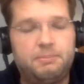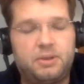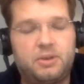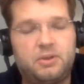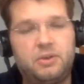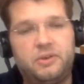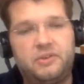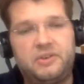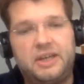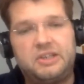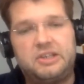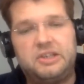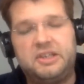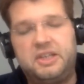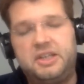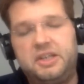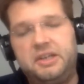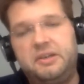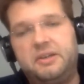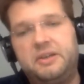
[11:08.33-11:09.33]
because actually
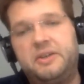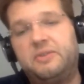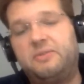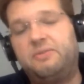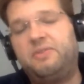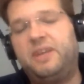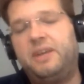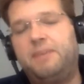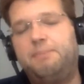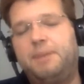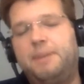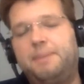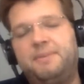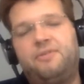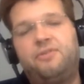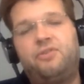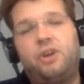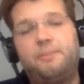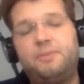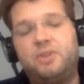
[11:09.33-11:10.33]
here it's
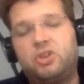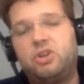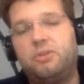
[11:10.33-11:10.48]
people from the